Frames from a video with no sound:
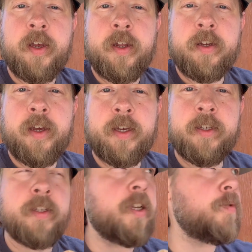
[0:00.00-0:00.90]

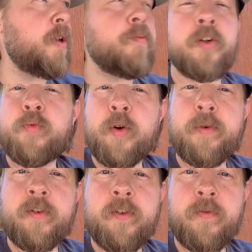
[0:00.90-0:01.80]
Texas has been much more
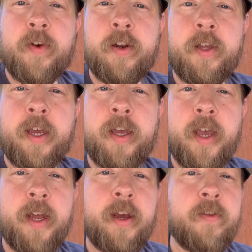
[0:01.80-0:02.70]
business friendly
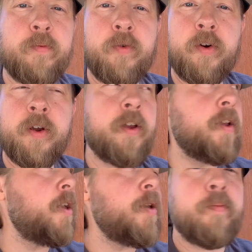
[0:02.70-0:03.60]
and has a more
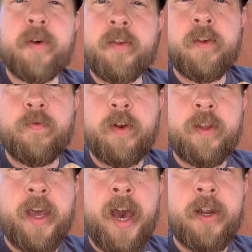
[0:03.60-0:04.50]
business
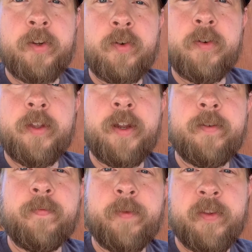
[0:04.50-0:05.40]
friendly attitude than
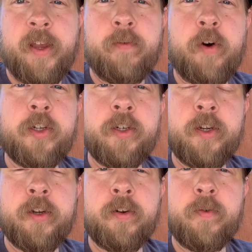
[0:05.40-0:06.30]
the state of
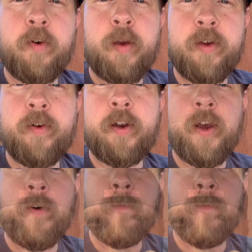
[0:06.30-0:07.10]
Washington where I'm in right now. Another